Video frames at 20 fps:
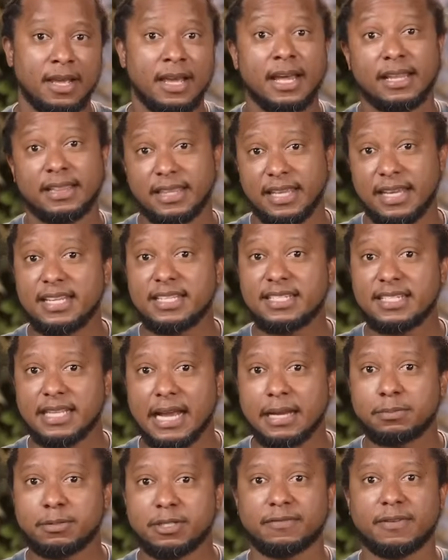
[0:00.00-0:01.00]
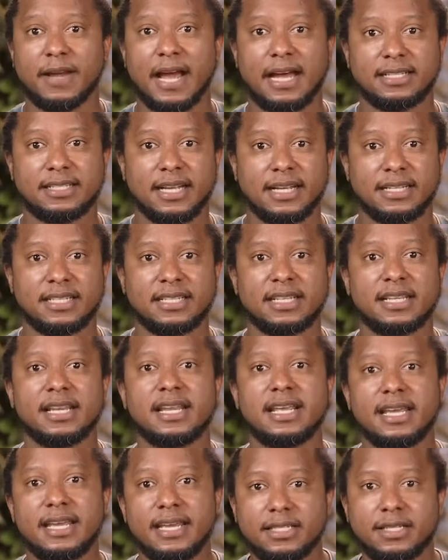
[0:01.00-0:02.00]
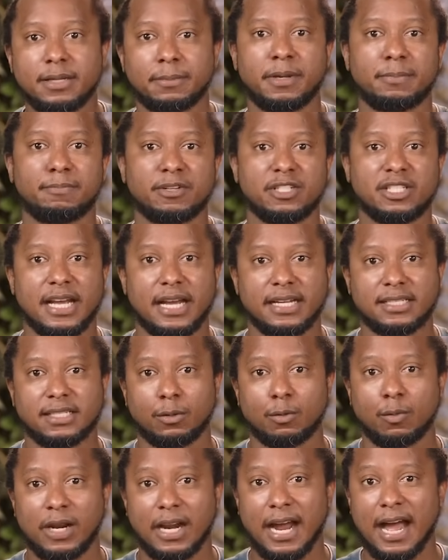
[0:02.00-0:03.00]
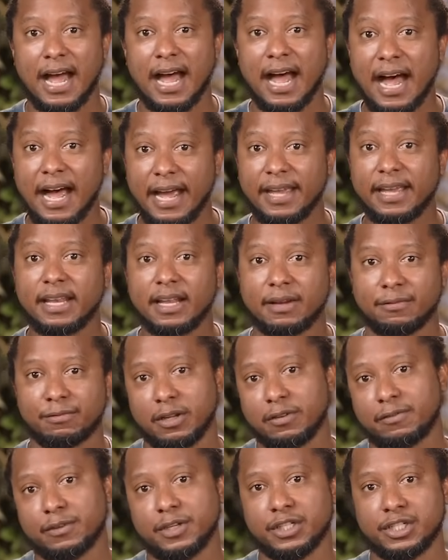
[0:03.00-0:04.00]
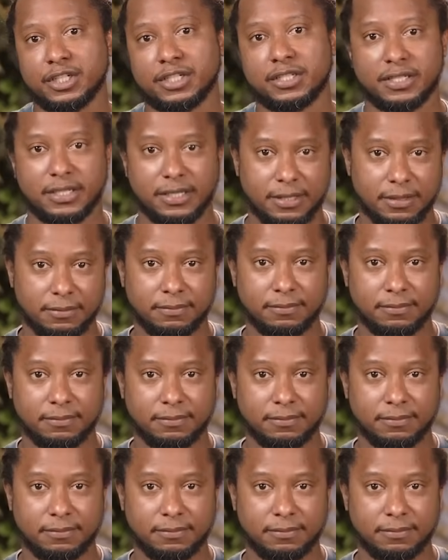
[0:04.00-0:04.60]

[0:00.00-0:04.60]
These types of assets need to be protected with a higher level of urgency.